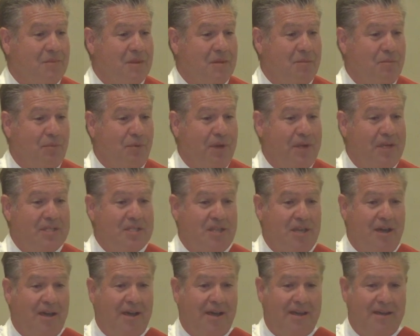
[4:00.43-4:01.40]
Praise
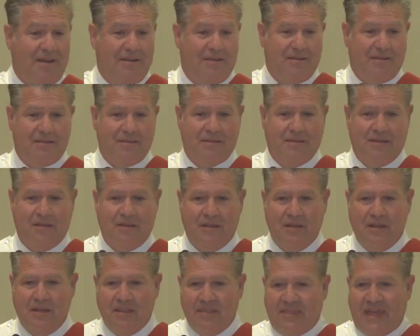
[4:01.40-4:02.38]
God.
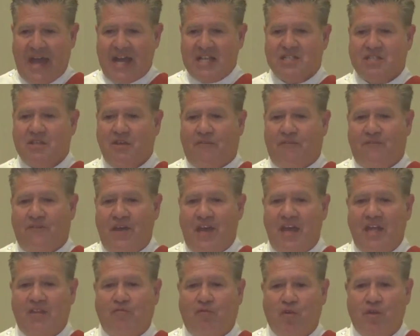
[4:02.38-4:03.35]
That's the
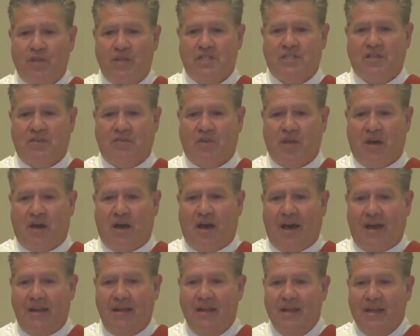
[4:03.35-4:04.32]
faithfulness of
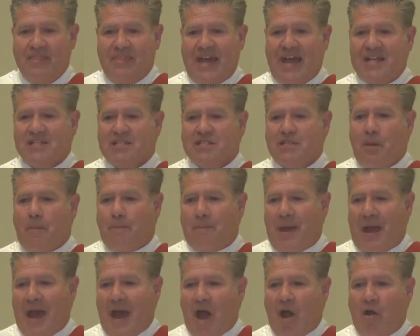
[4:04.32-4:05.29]
God. That's the
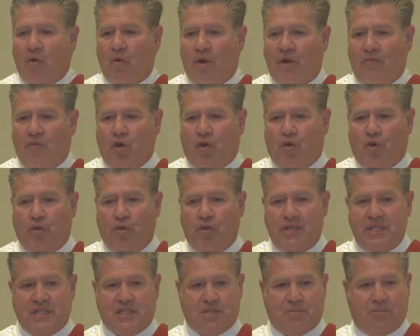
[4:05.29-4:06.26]
power of the Holy
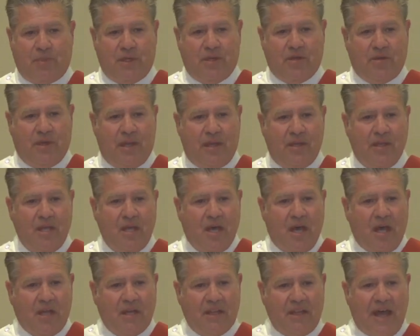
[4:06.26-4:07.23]
Spirit
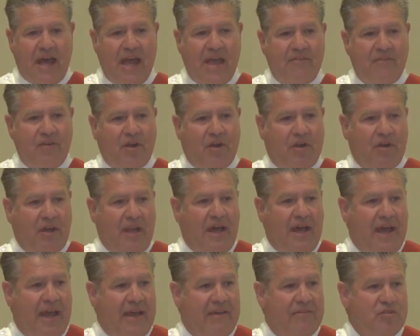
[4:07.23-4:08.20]
alive in our
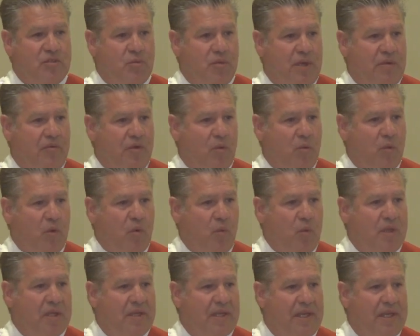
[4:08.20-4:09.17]
lives whenever we're
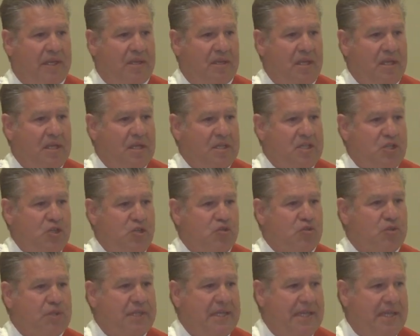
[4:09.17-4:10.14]
willing to
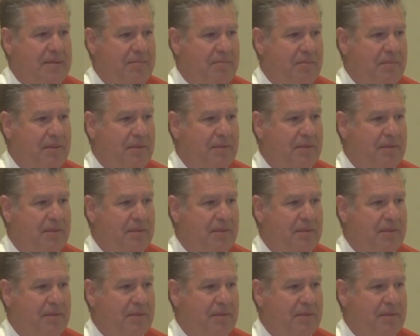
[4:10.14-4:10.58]
dream.